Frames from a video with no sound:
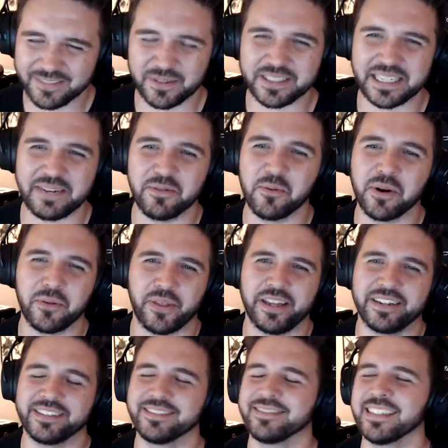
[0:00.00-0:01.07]
wasn't even worth it.
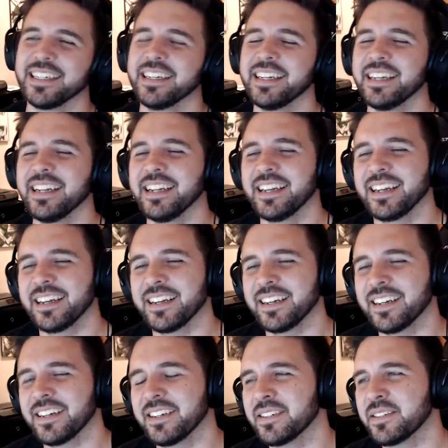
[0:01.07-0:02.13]

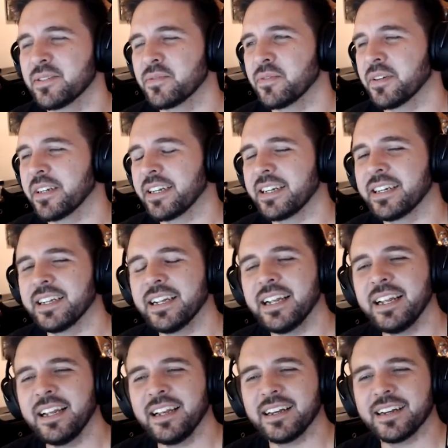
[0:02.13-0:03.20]
It's funny.
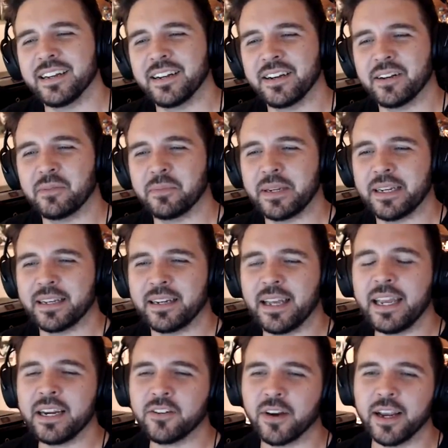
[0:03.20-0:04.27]
Oh man.
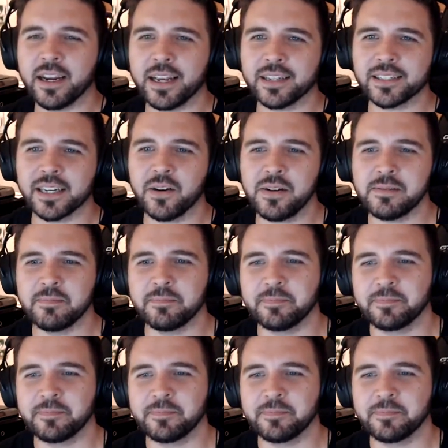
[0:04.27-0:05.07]
Hey Greg, how's it going?